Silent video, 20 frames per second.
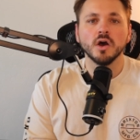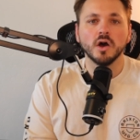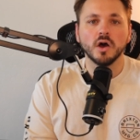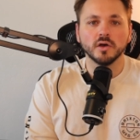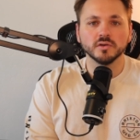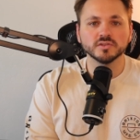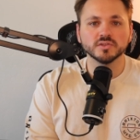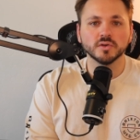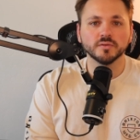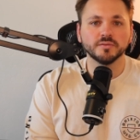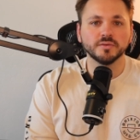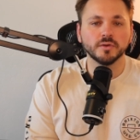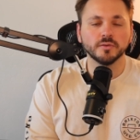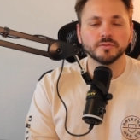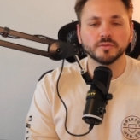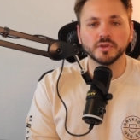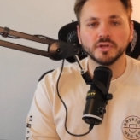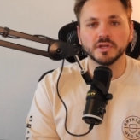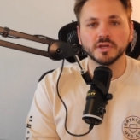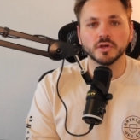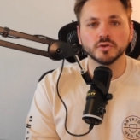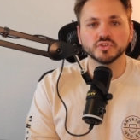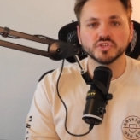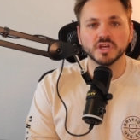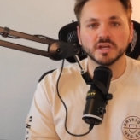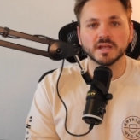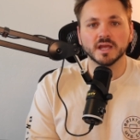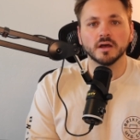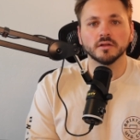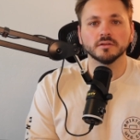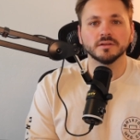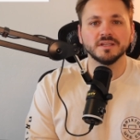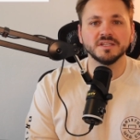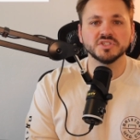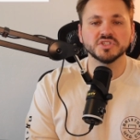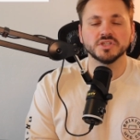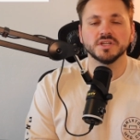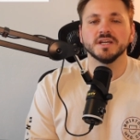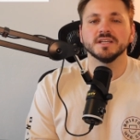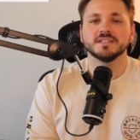Also, feel free to go check out
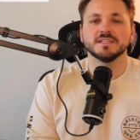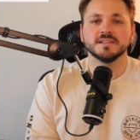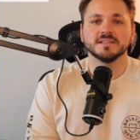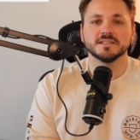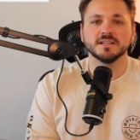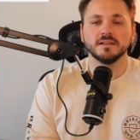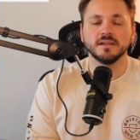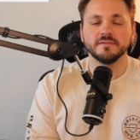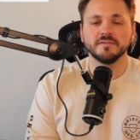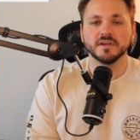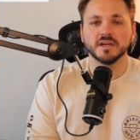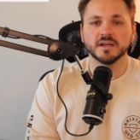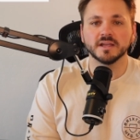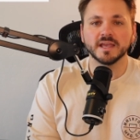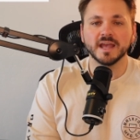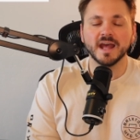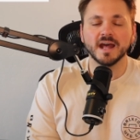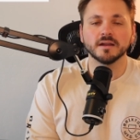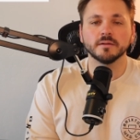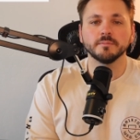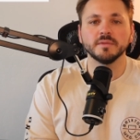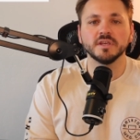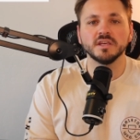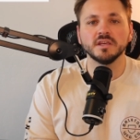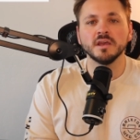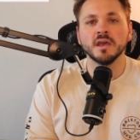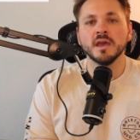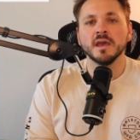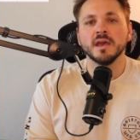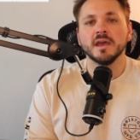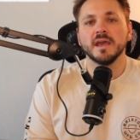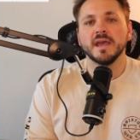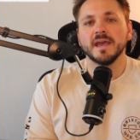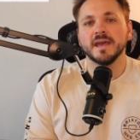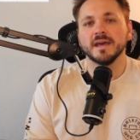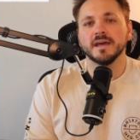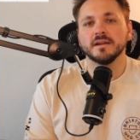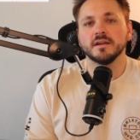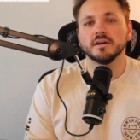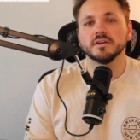Legion Assisted Living Academy
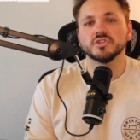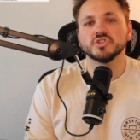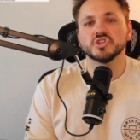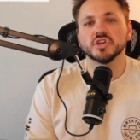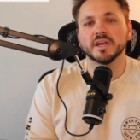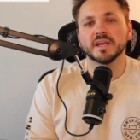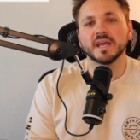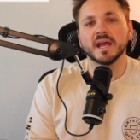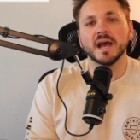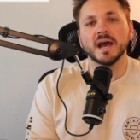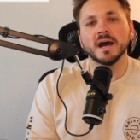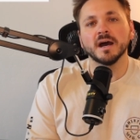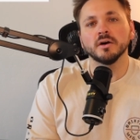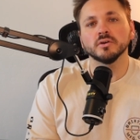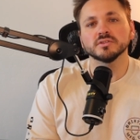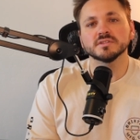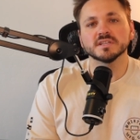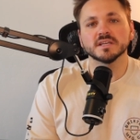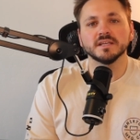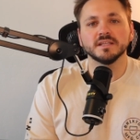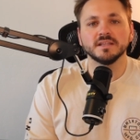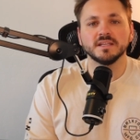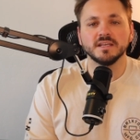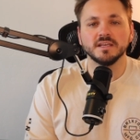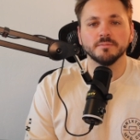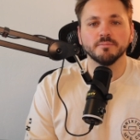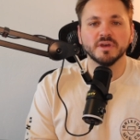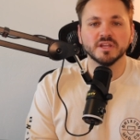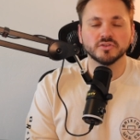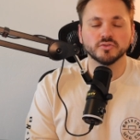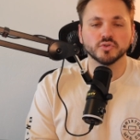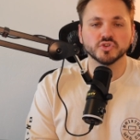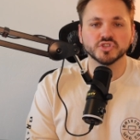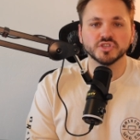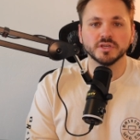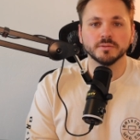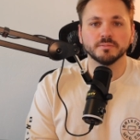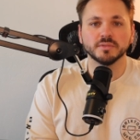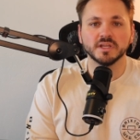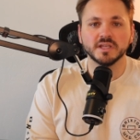and check out the
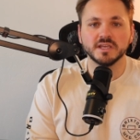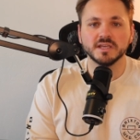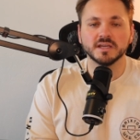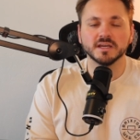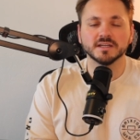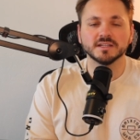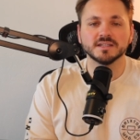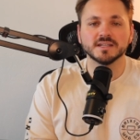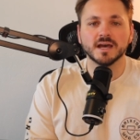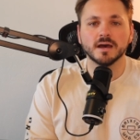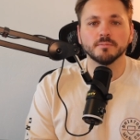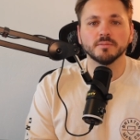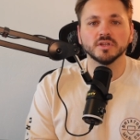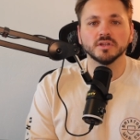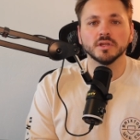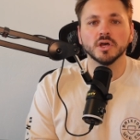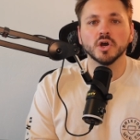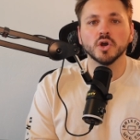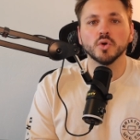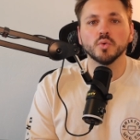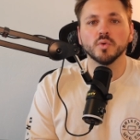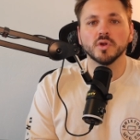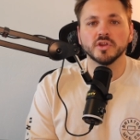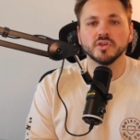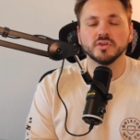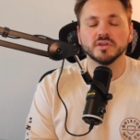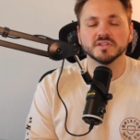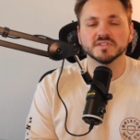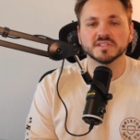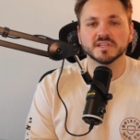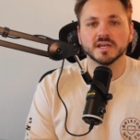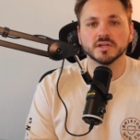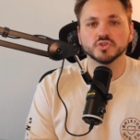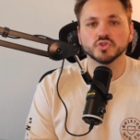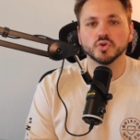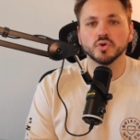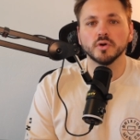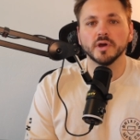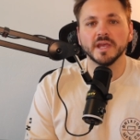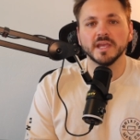mentorship link down below where you can
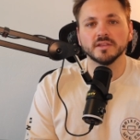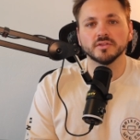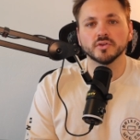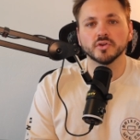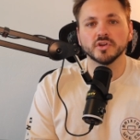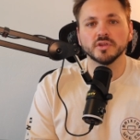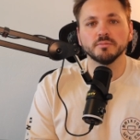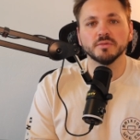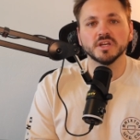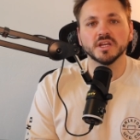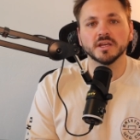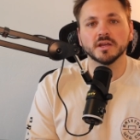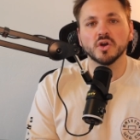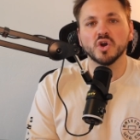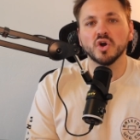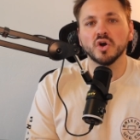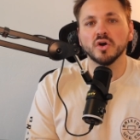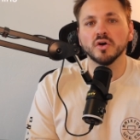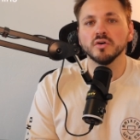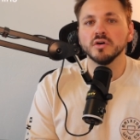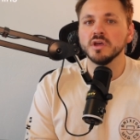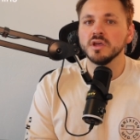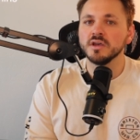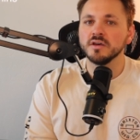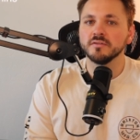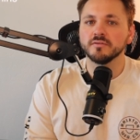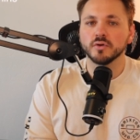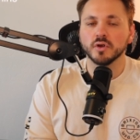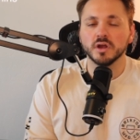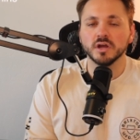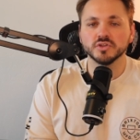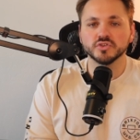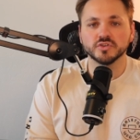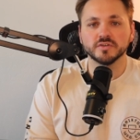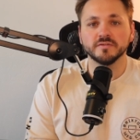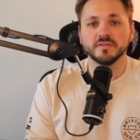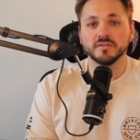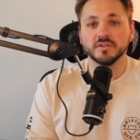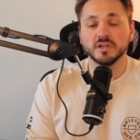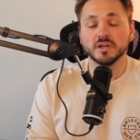schedule a 30-minute call for
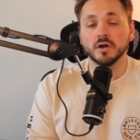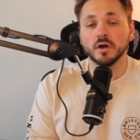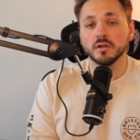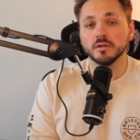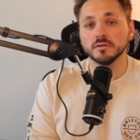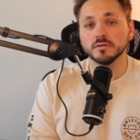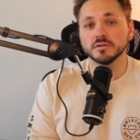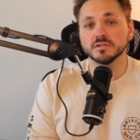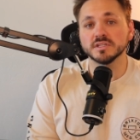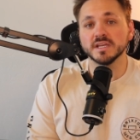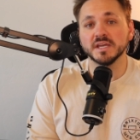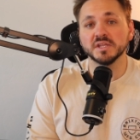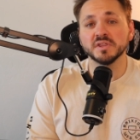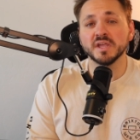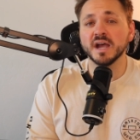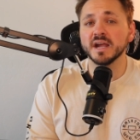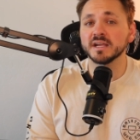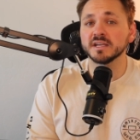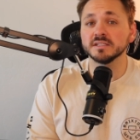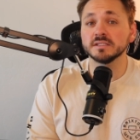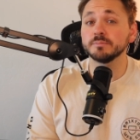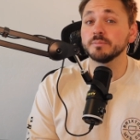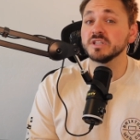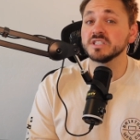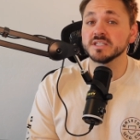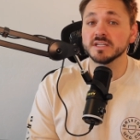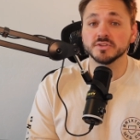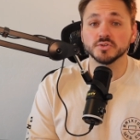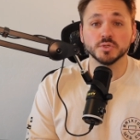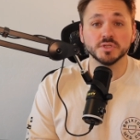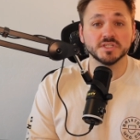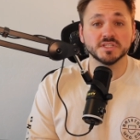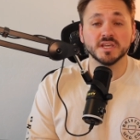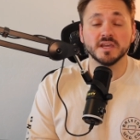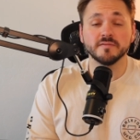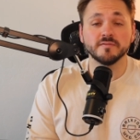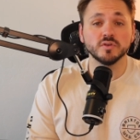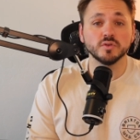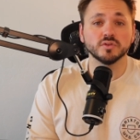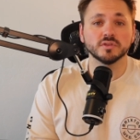$150, and that could potentially
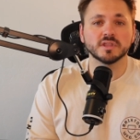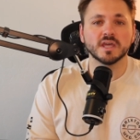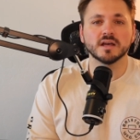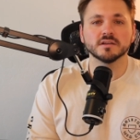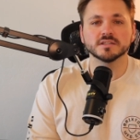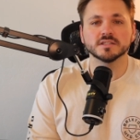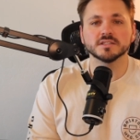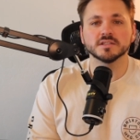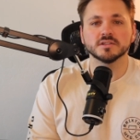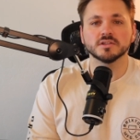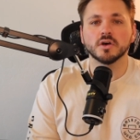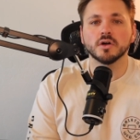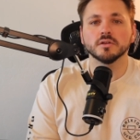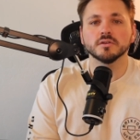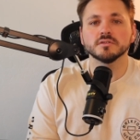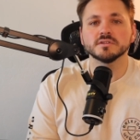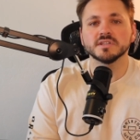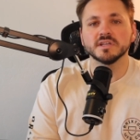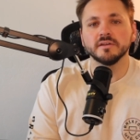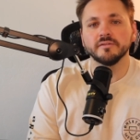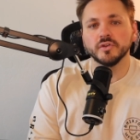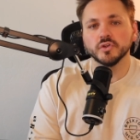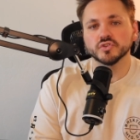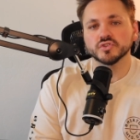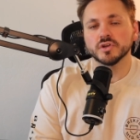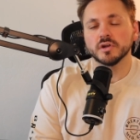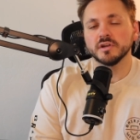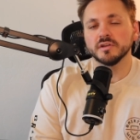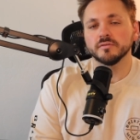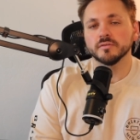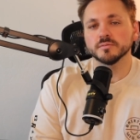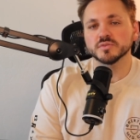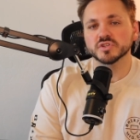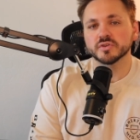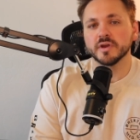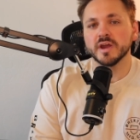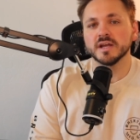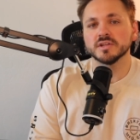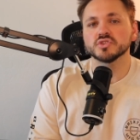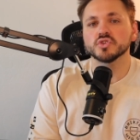save you thousands of dollars if you're starting from
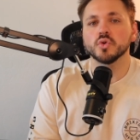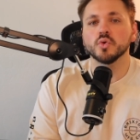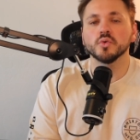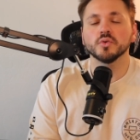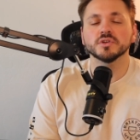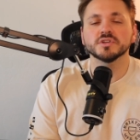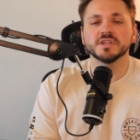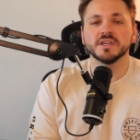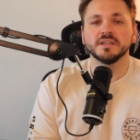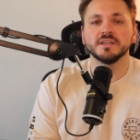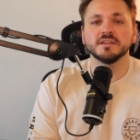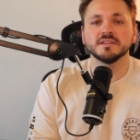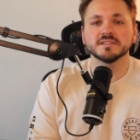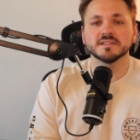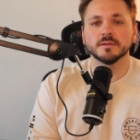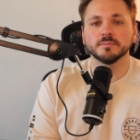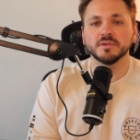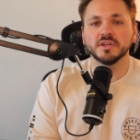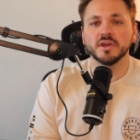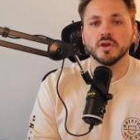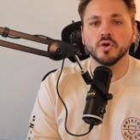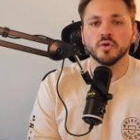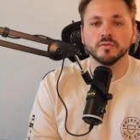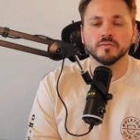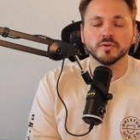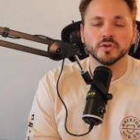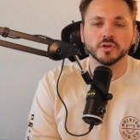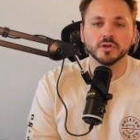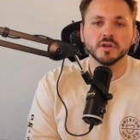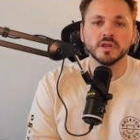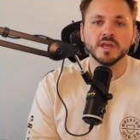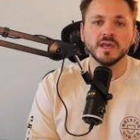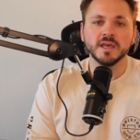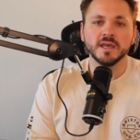scratch or taking something over